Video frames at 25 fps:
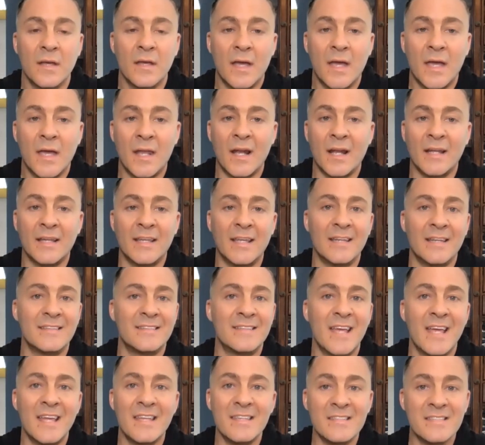and I get
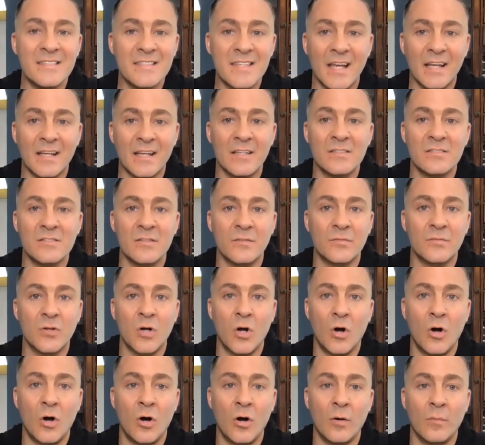10 seconds of
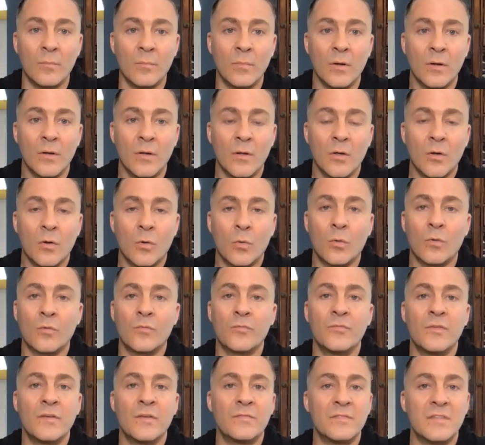calm, or
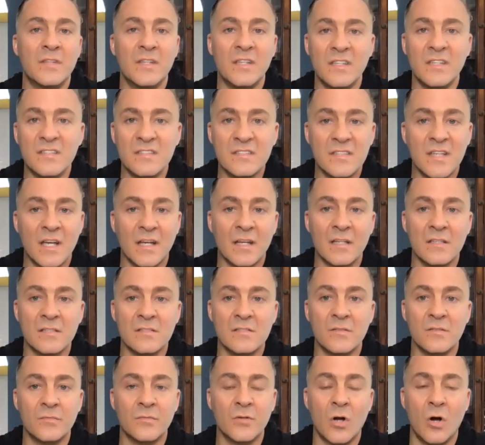15 seconds
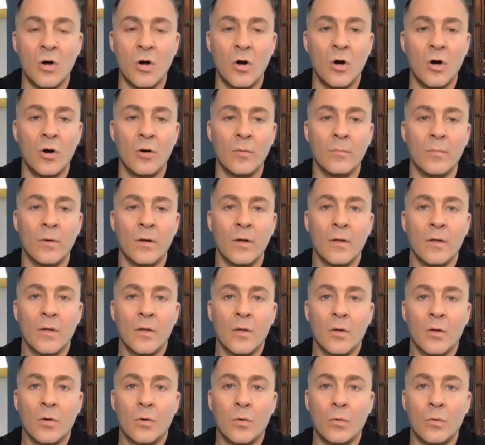of calm,
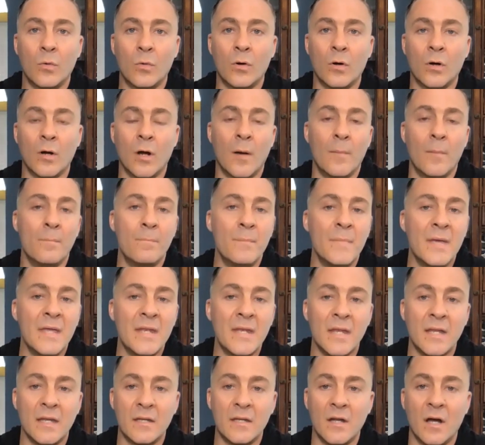or a
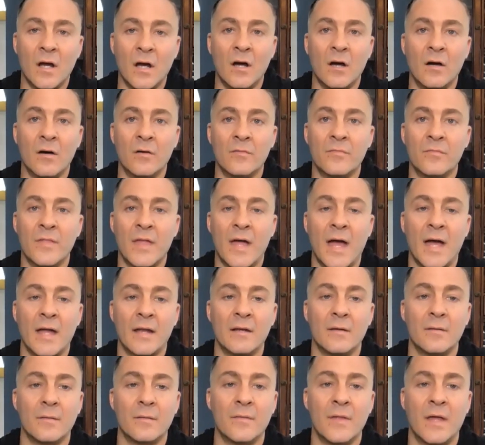minute of that
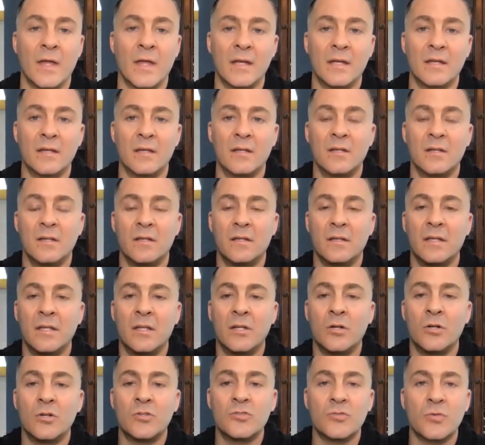
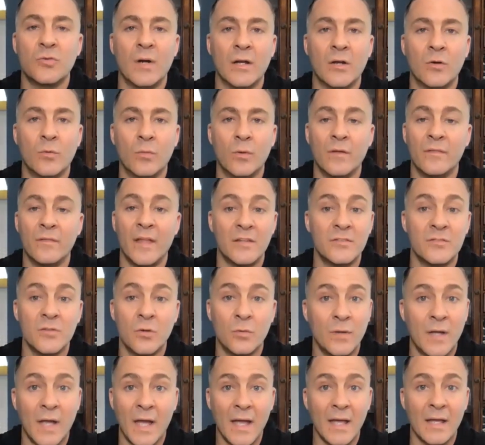inner tranquility, that's
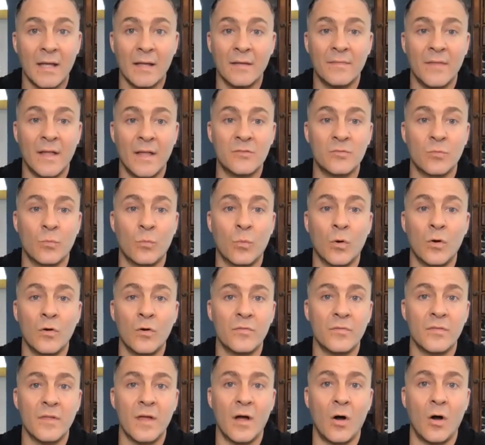okay. That's
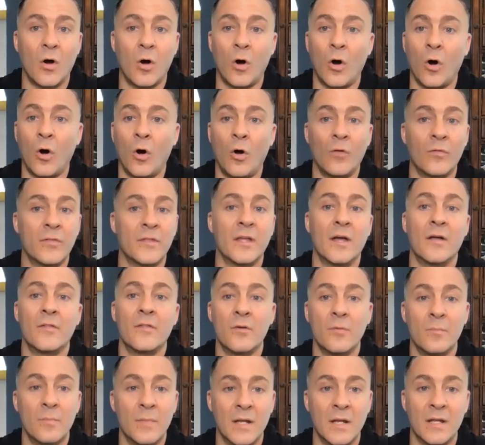worth all the
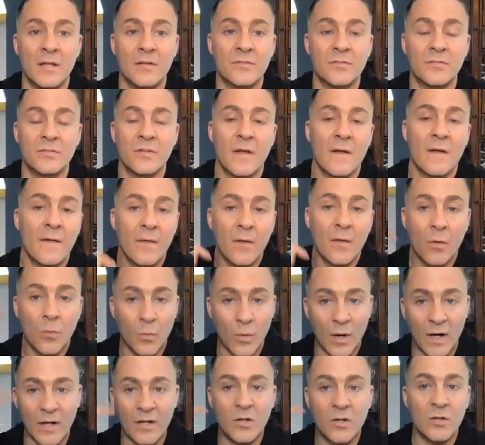other minutes
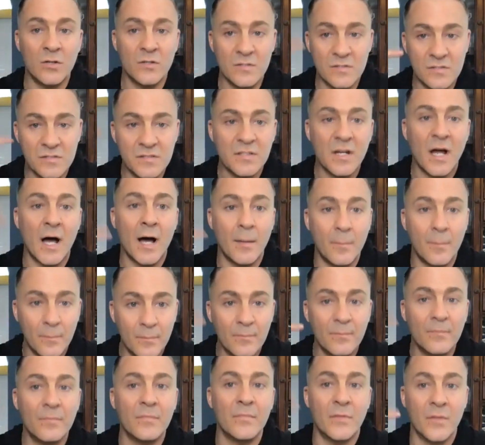where I couldn't stop
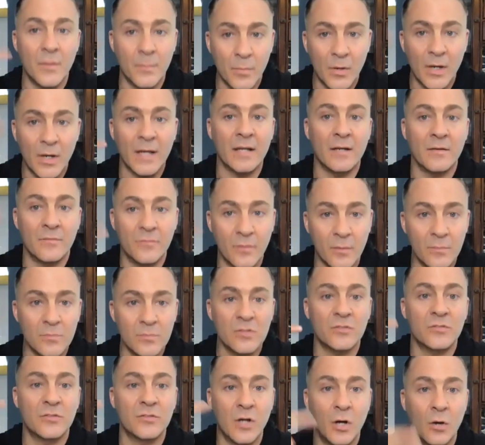the brain from
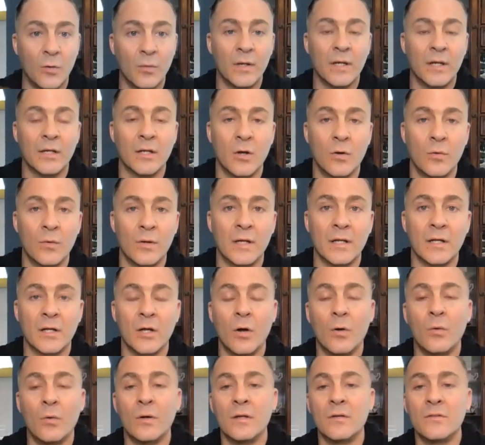just going and going and
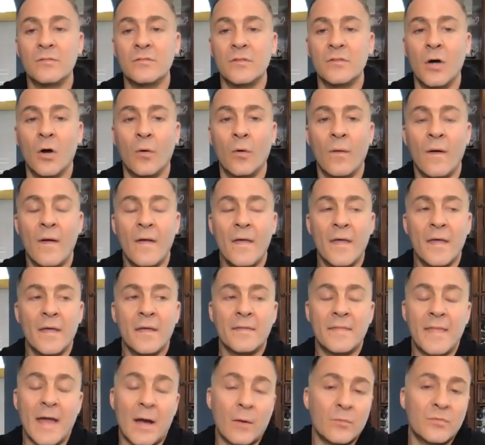going. So
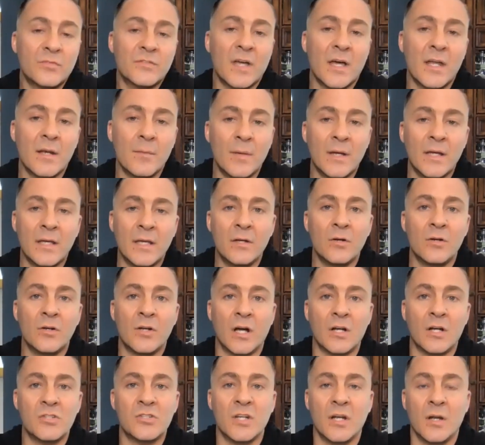that was kind of my
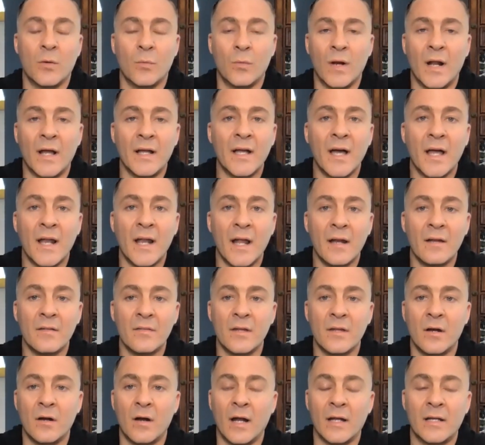introduction. And when I got out of
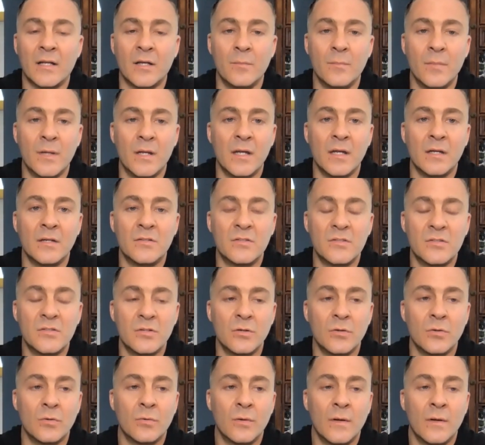there, I committed
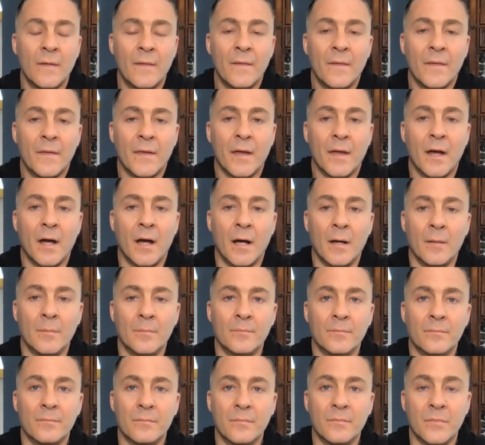to
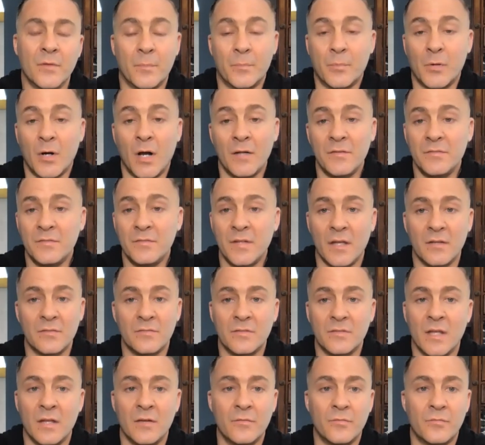the process.
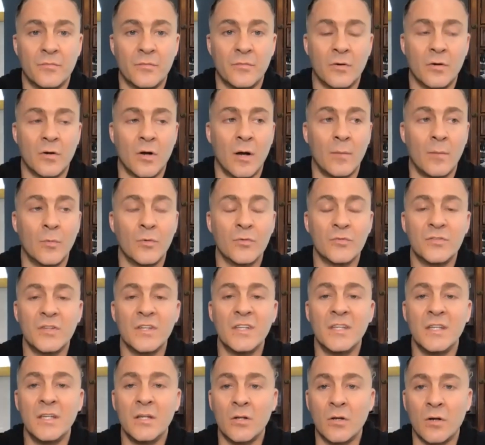And for almost a
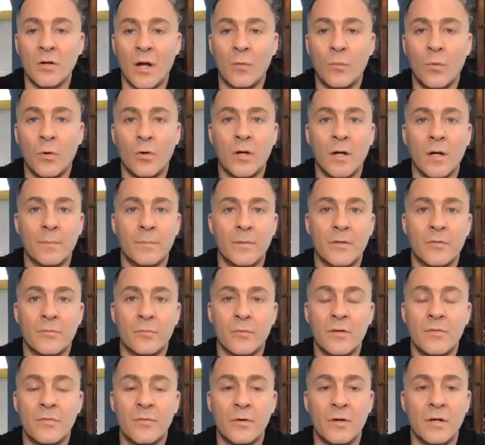year, I woke up at
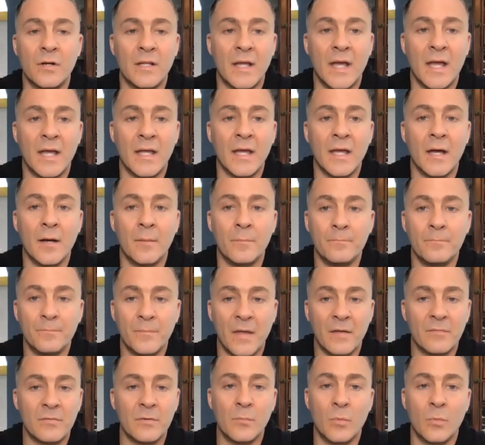3:30 a.m.
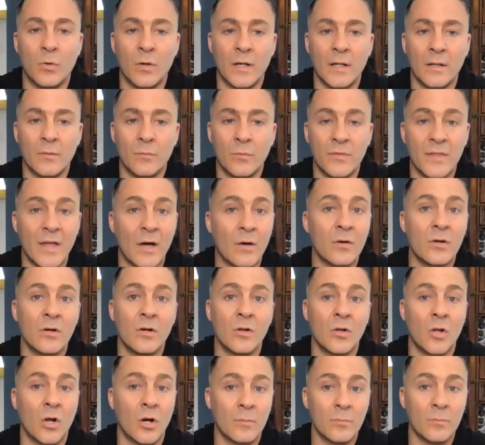every morning without an
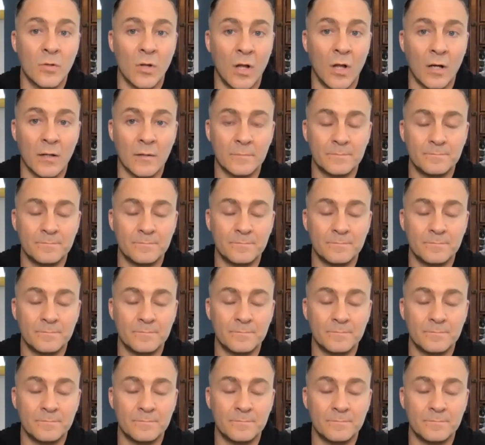alarm clock.